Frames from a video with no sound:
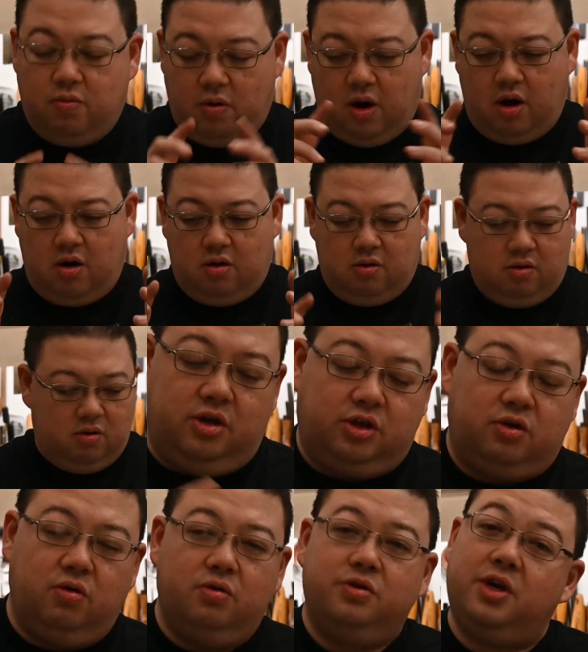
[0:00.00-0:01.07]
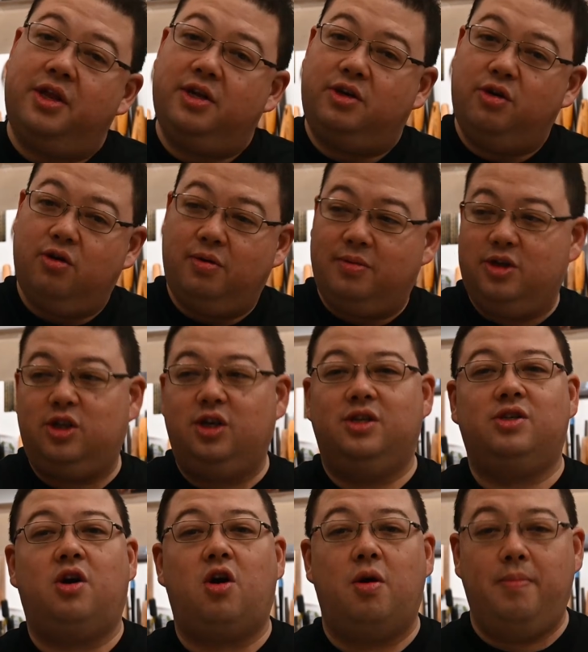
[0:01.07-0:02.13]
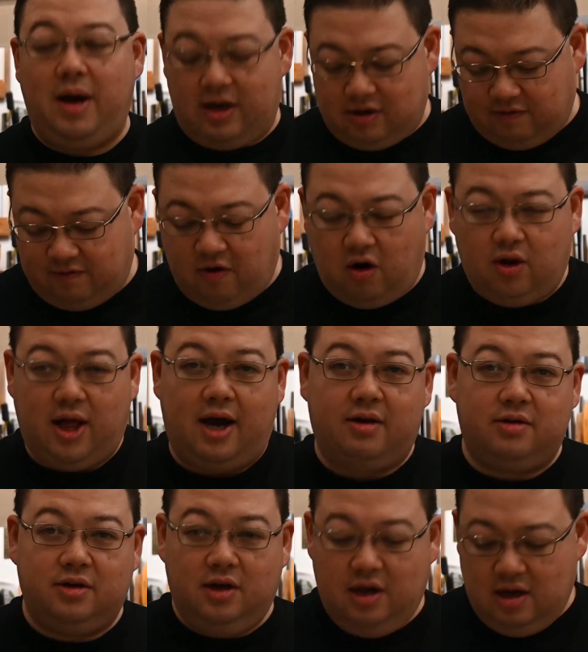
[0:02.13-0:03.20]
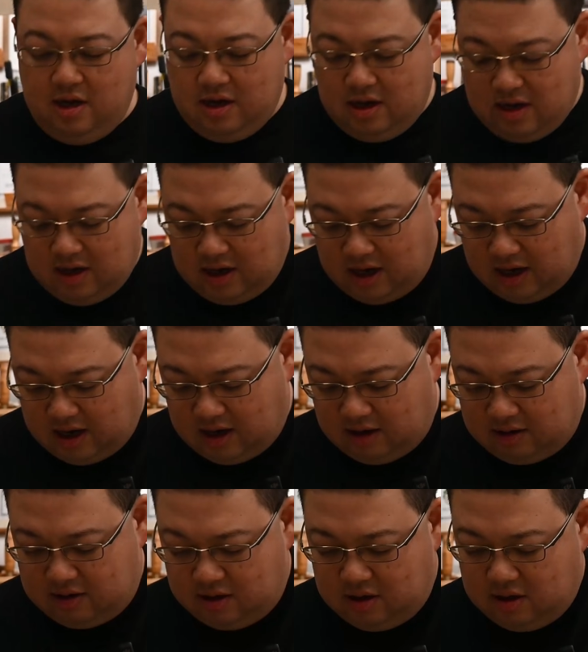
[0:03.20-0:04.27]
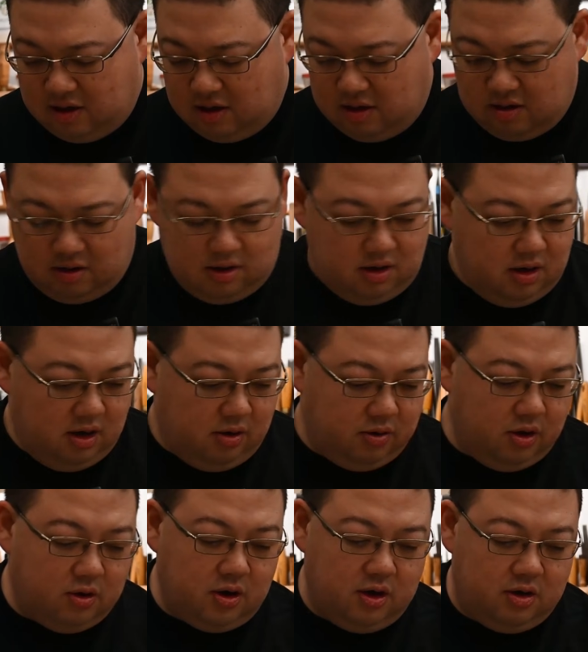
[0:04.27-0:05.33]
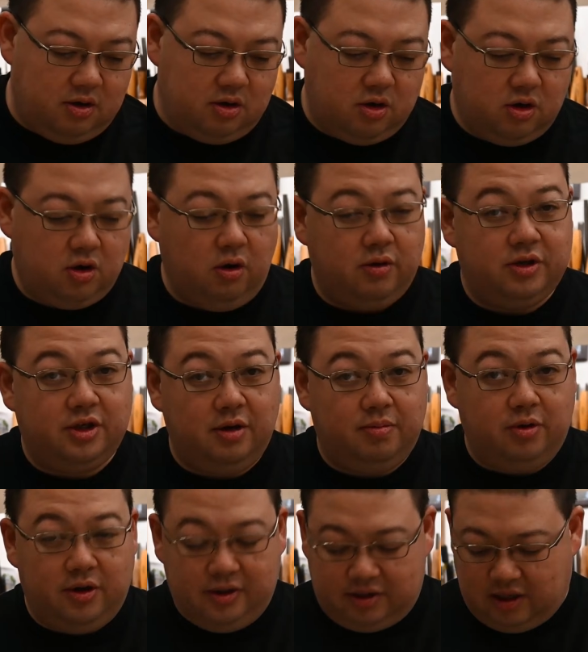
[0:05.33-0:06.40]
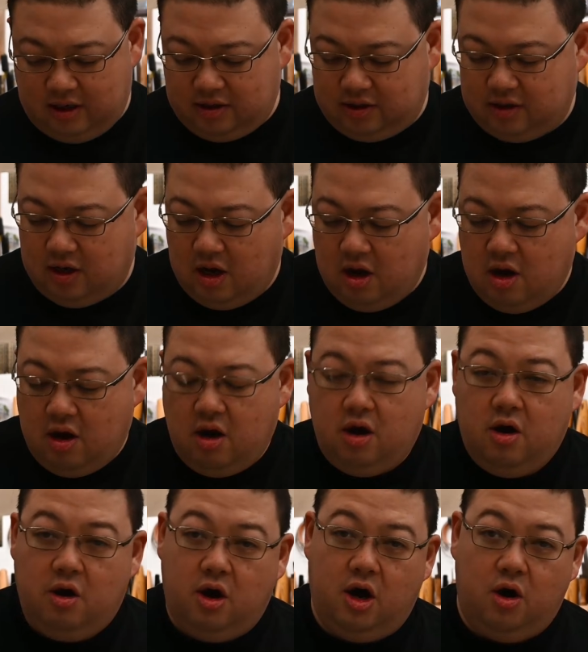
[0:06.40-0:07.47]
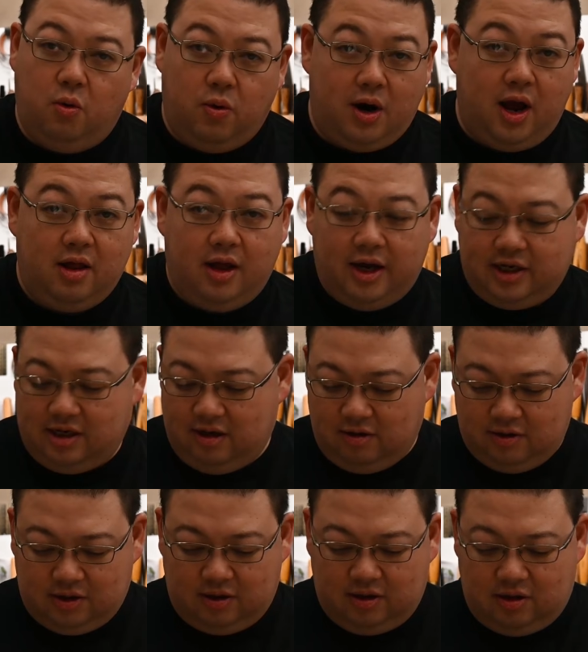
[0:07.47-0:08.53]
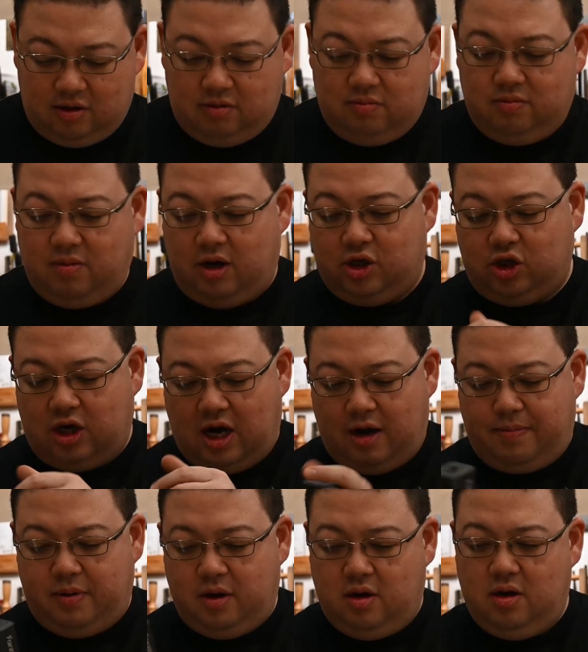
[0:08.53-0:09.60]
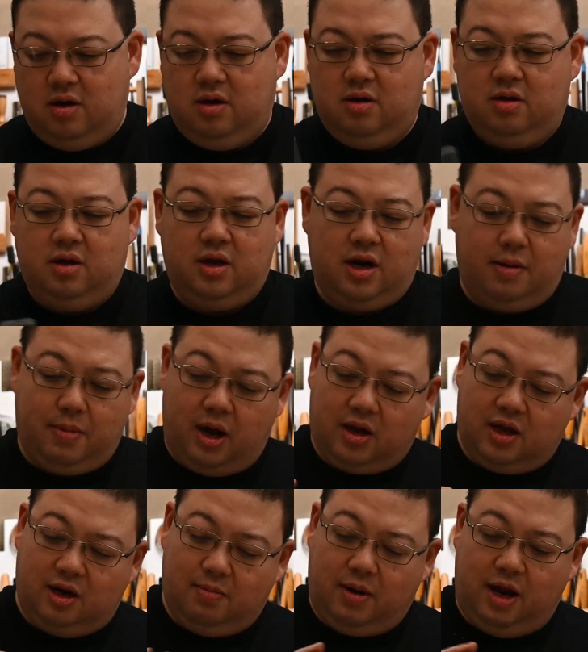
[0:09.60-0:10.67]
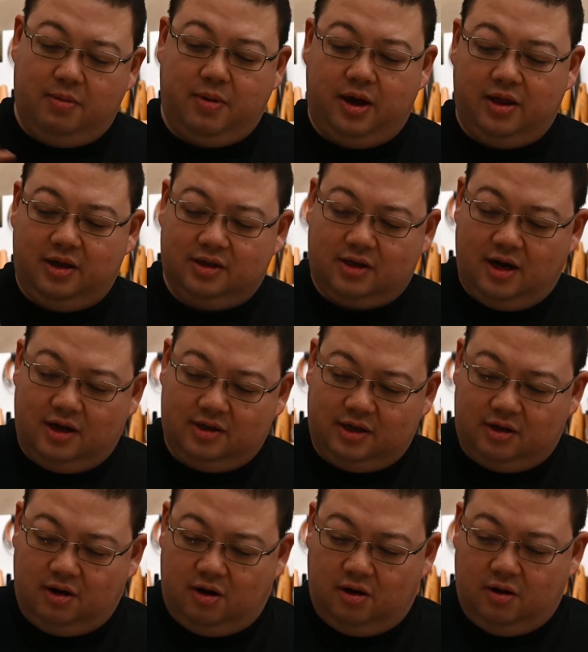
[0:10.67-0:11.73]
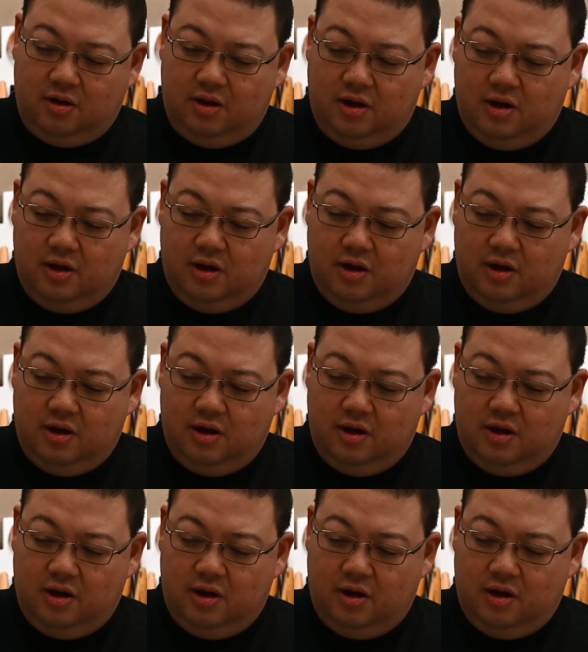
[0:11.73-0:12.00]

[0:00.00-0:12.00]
where the screws on the tuning machines are about to fall out. And, you know, you can go as simple as this. What I like to use in my shop, and I'm not getting paid by these guys at all,